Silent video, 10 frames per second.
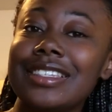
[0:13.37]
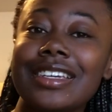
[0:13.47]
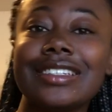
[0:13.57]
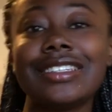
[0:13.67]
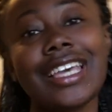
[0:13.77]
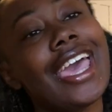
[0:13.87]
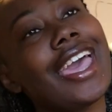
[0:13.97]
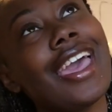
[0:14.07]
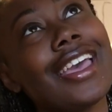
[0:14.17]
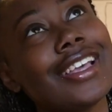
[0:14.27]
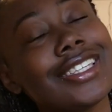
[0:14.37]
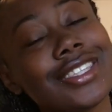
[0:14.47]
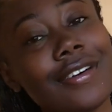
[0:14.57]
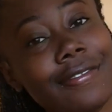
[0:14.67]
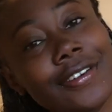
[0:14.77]
today is
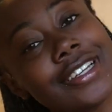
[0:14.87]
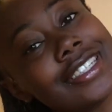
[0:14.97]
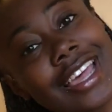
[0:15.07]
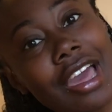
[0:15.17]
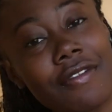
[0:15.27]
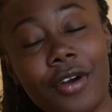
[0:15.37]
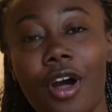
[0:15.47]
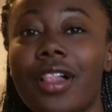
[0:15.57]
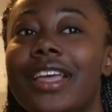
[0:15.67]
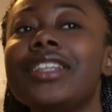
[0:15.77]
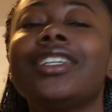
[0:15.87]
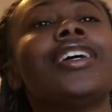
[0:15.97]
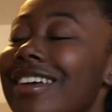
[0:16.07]
the first day of college.